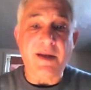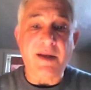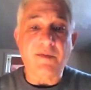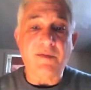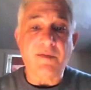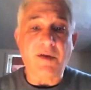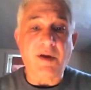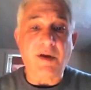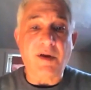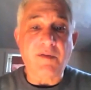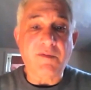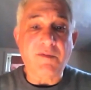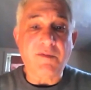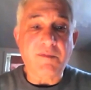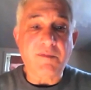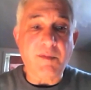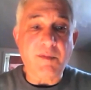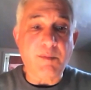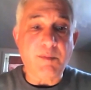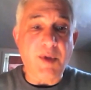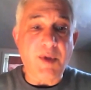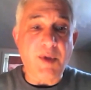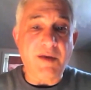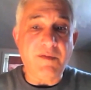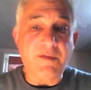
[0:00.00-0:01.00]
of
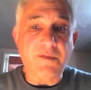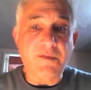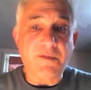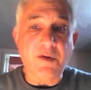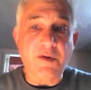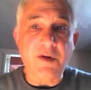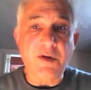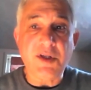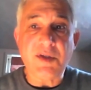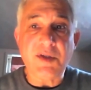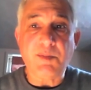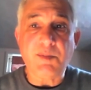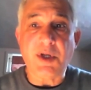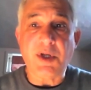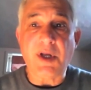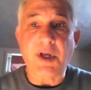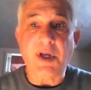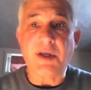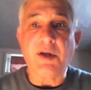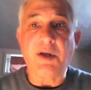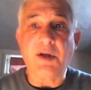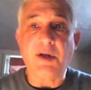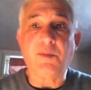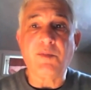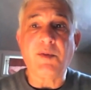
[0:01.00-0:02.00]
May 1st, but
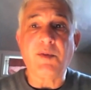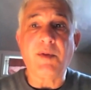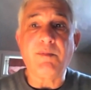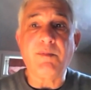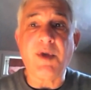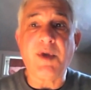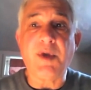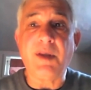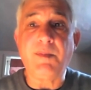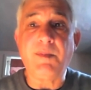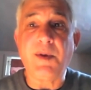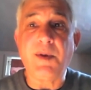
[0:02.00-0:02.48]
I know that many